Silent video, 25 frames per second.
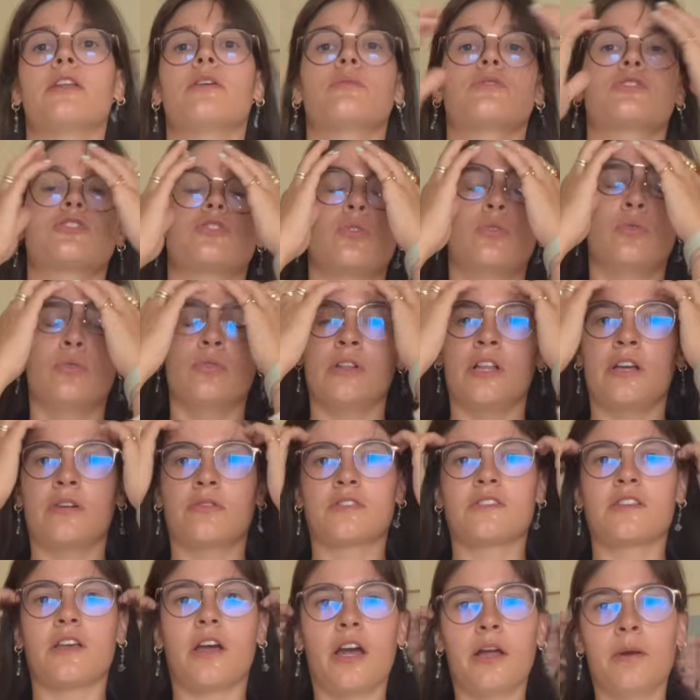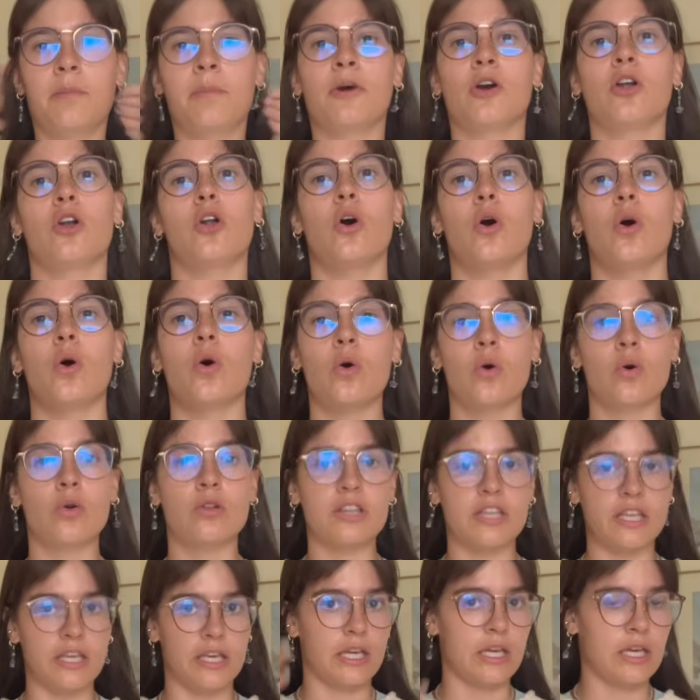It was cool outside, but
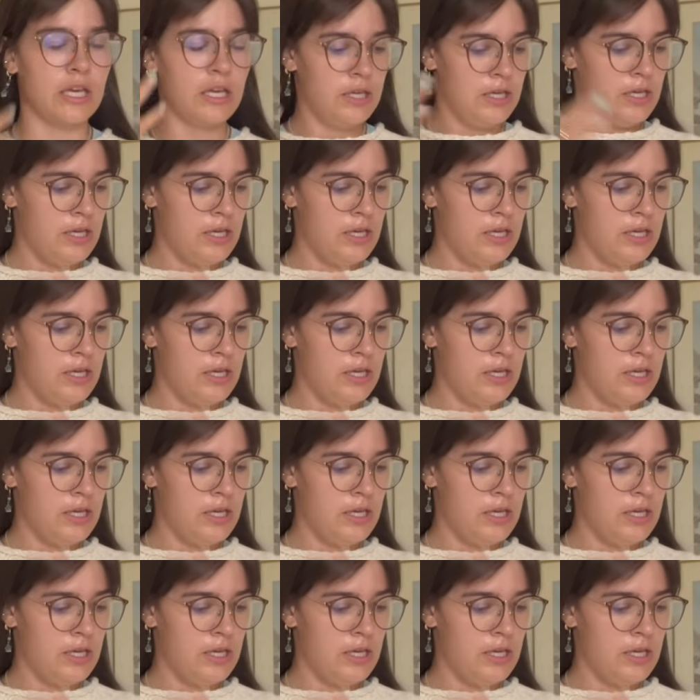holy,